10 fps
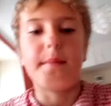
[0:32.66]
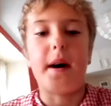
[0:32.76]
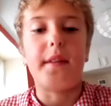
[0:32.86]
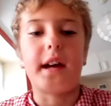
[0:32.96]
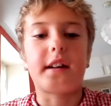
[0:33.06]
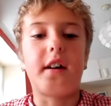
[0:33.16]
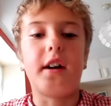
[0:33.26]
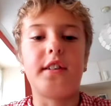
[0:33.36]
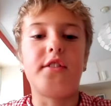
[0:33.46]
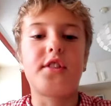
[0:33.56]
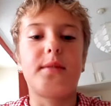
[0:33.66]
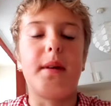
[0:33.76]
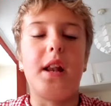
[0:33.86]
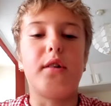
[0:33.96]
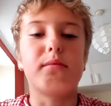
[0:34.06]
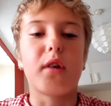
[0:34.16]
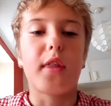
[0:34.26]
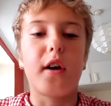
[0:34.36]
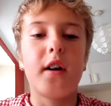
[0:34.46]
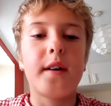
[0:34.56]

about that, guys. It was just my little brother.